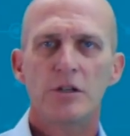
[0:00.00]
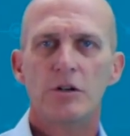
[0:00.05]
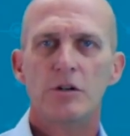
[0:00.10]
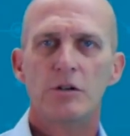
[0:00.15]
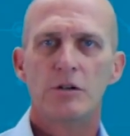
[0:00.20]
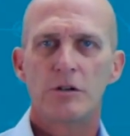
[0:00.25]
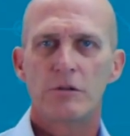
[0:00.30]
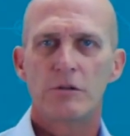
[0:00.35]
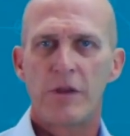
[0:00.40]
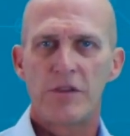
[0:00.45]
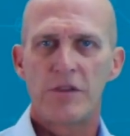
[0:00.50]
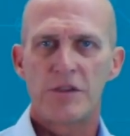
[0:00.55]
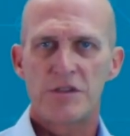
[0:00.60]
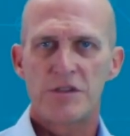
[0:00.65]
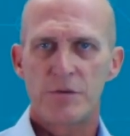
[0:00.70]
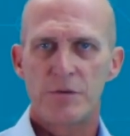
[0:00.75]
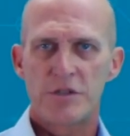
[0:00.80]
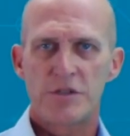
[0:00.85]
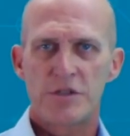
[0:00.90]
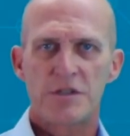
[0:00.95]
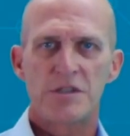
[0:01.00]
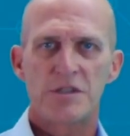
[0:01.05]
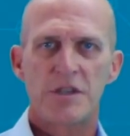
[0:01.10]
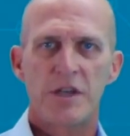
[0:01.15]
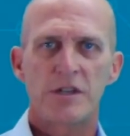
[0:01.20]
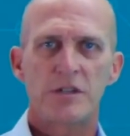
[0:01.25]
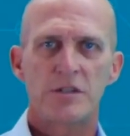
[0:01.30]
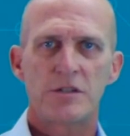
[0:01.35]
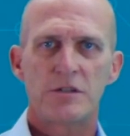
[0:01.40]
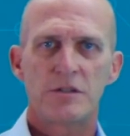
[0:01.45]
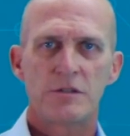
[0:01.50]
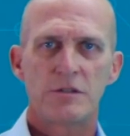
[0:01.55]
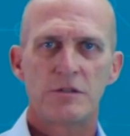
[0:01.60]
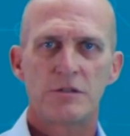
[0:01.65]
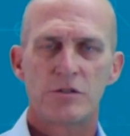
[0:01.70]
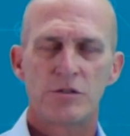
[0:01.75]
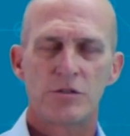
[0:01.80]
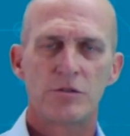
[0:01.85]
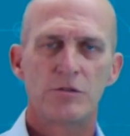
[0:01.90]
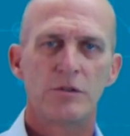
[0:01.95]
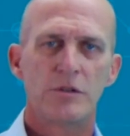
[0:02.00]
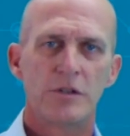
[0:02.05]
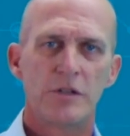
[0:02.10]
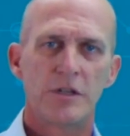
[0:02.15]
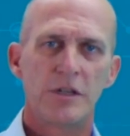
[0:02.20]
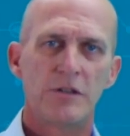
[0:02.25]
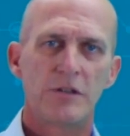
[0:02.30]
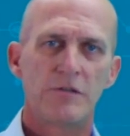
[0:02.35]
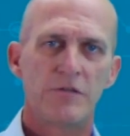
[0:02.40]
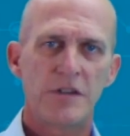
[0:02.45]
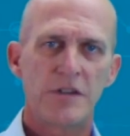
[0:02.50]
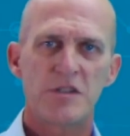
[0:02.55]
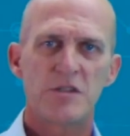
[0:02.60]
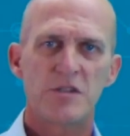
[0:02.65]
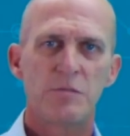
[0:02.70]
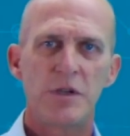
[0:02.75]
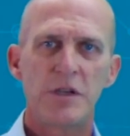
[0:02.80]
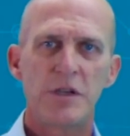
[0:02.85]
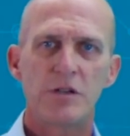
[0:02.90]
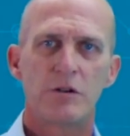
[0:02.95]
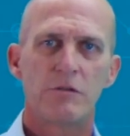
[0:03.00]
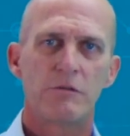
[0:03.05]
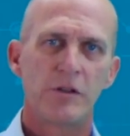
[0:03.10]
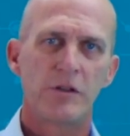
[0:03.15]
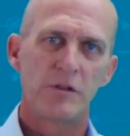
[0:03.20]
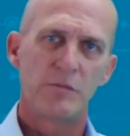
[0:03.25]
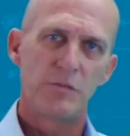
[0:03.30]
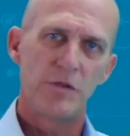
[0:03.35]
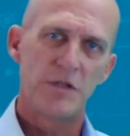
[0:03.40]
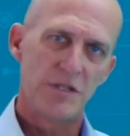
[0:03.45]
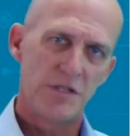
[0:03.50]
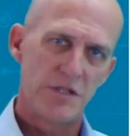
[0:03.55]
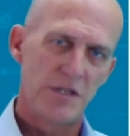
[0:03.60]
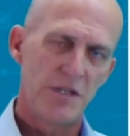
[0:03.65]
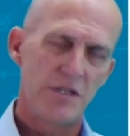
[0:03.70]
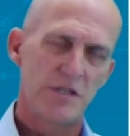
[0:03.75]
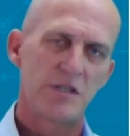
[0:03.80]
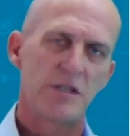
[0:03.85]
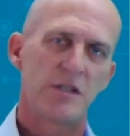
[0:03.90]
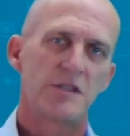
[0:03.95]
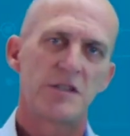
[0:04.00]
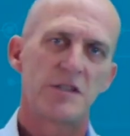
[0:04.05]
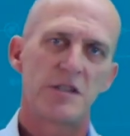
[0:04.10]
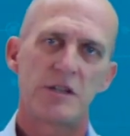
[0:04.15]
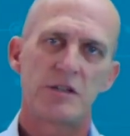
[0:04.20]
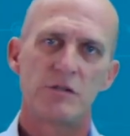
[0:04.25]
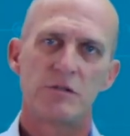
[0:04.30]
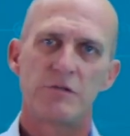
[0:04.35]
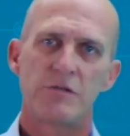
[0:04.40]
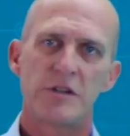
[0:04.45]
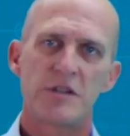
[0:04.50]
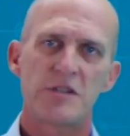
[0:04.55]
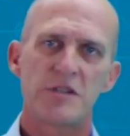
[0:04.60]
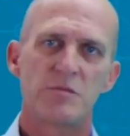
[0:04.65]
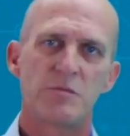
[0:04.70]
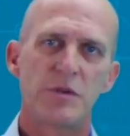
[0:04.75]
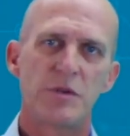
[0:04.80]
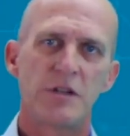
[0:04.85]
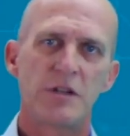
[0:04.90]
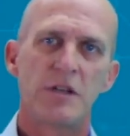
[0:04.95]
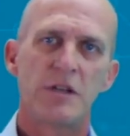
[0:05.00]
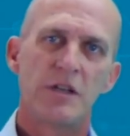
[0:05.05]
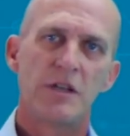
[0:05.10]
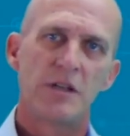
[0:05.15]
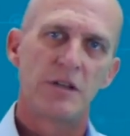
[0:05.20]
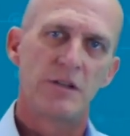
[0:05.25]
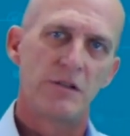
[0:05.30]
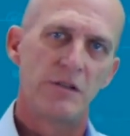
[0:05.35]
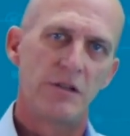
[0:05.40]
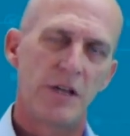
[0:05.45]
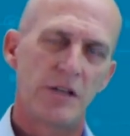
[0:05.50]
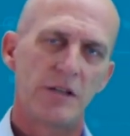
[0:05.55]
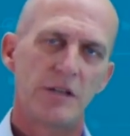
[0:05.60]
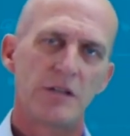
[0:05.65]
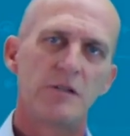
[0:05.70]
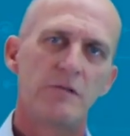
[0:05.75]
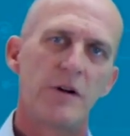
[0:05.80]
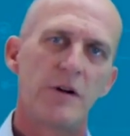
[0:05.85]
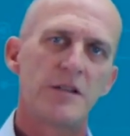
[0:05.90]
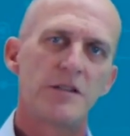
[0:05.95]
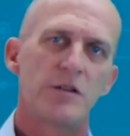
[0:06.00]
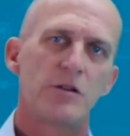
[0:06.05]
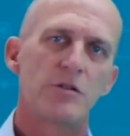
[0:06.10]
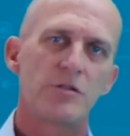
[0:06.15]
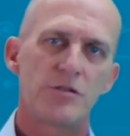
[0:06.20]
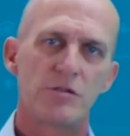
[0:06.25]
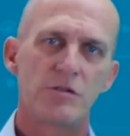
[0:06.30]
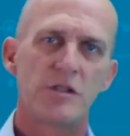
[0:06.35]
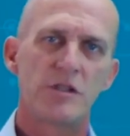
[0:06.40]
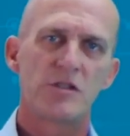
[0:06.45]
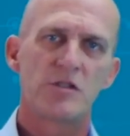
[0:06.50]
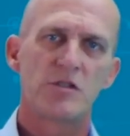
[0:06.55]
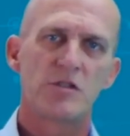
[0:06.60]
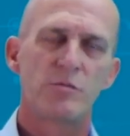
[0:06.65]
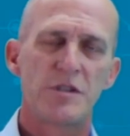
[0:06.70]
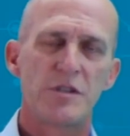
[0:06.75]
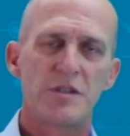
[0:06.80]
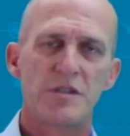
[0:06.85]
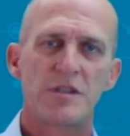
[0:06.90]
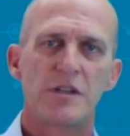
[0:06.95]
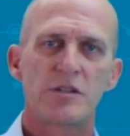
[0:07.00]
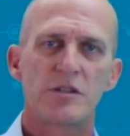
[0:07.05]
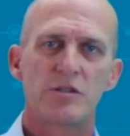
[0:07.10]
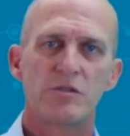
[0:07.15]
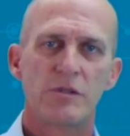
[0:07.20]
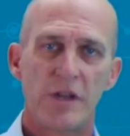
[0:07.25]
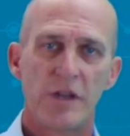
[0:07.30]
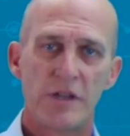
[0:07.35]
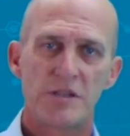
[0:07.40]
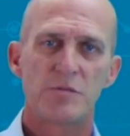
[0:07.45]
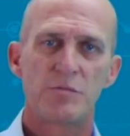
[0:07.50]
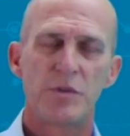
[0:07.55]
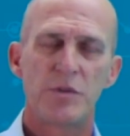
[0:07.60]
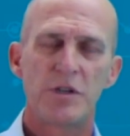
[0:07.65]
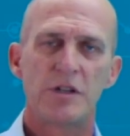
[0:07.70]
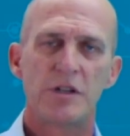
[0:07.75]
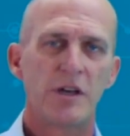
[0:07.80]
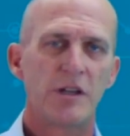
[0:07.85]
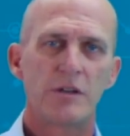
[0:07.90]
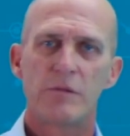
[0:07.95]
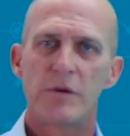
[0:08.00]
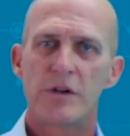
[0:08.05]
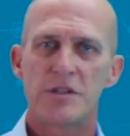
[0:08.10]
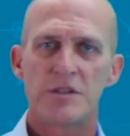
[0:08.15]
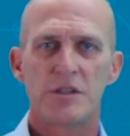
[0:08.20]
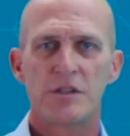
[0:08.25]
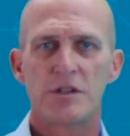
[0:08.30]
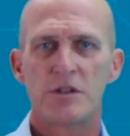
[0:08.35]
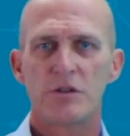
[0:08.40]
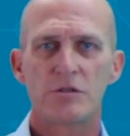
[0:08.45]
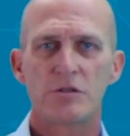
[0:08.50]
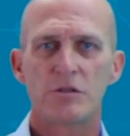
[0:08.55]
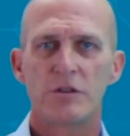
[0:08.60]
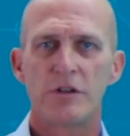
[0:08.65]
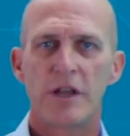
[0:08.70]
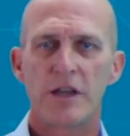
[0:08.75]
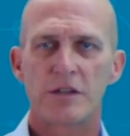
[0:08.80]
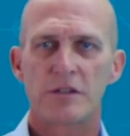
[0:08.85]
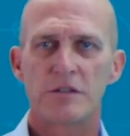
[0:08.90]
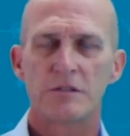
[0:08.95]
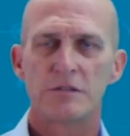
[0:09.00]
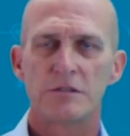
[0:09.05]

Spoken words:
or when the switch is set to a fixed speed, or when the PC is set to fixed speed, the other device also needs to be set to that speed, otherwise they don't connect.